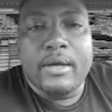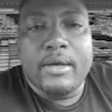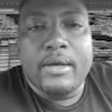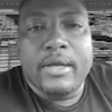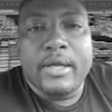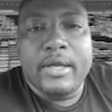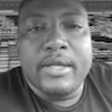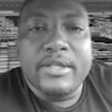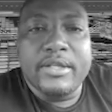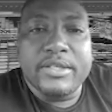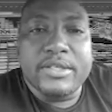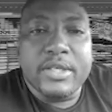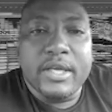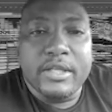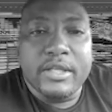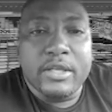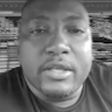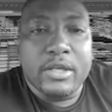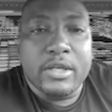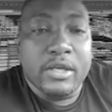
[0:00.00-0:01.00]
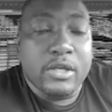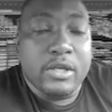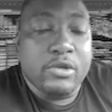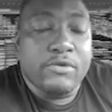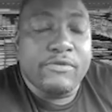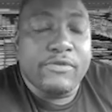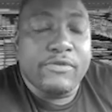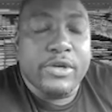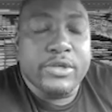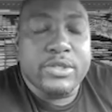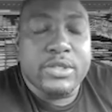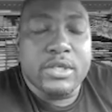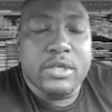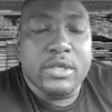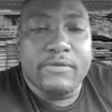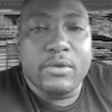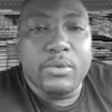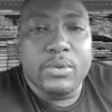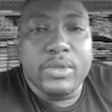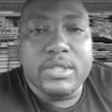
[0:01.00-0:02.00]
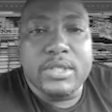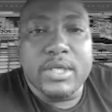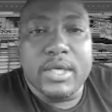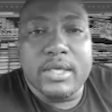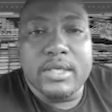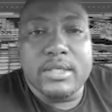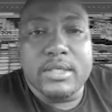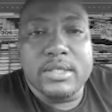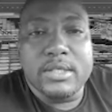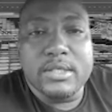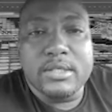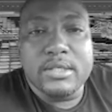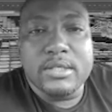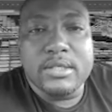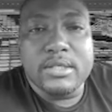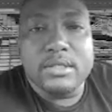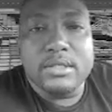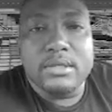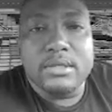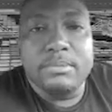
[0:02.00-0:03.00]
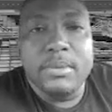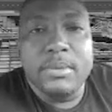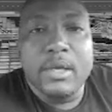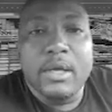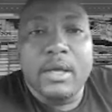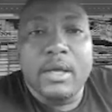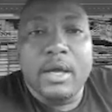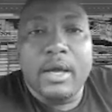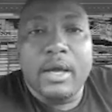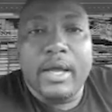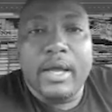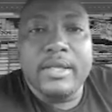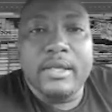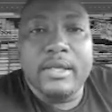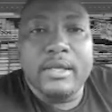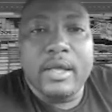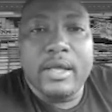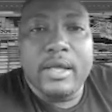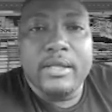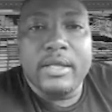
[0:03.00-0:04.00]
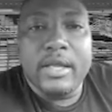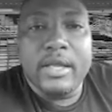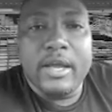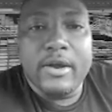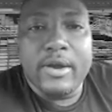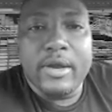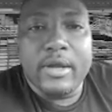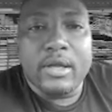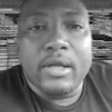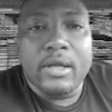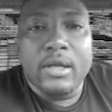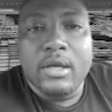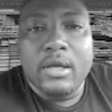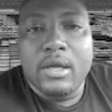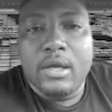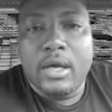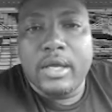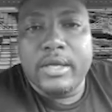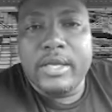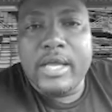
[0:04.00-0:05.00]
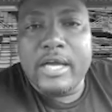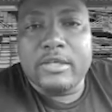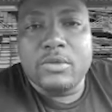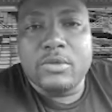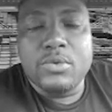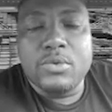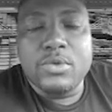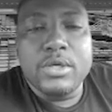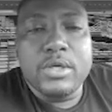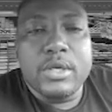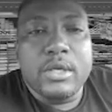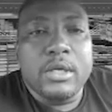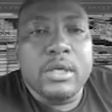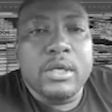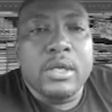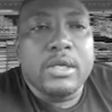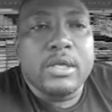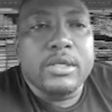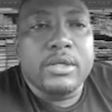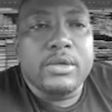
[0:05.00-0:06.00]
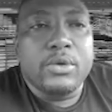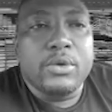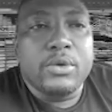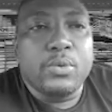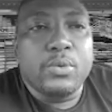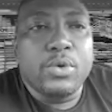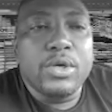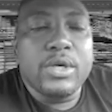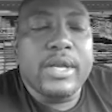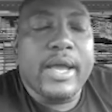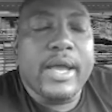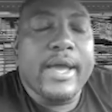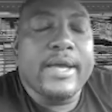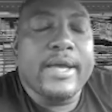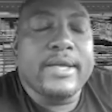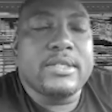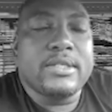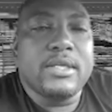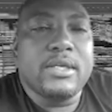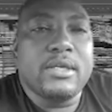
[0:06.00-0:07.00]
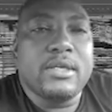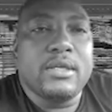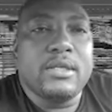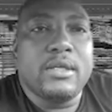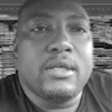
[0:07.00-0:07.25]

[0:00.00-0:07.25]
in the University of Louisiana system. And then Eric, Dr. Wood has the